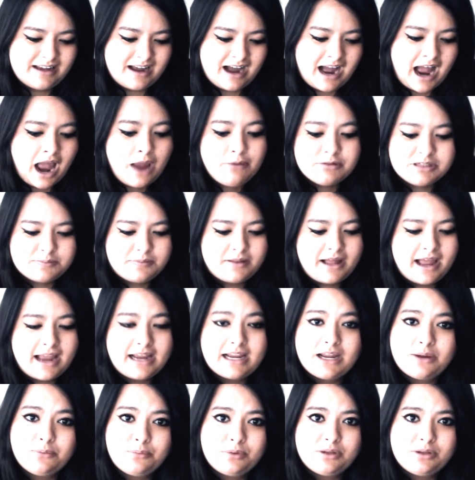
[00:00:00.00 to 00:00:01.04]
I was
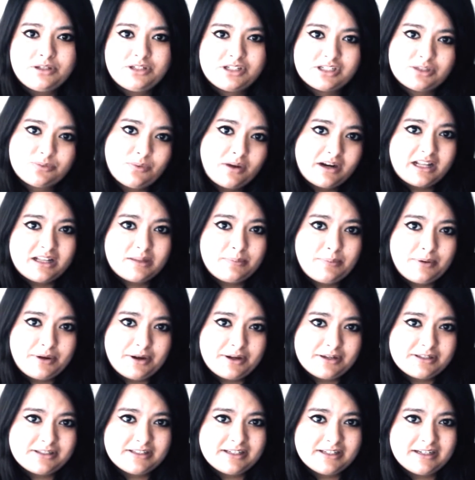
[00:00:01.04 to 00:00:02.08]
playing it with just one other
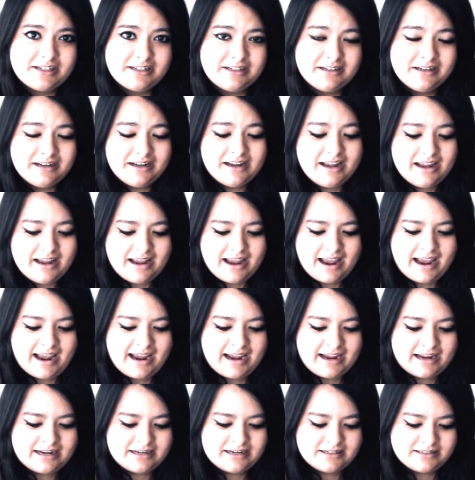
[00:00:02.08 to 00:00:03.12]
person,
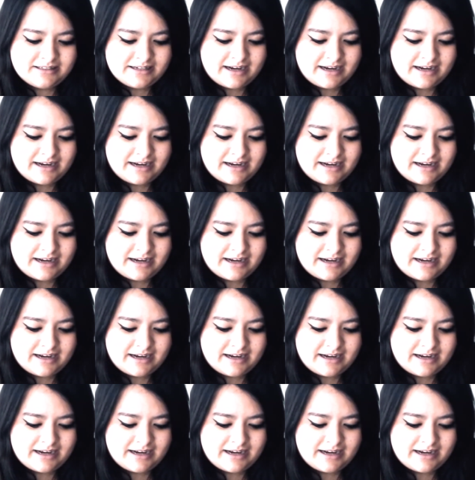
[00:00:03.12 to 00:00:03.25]
and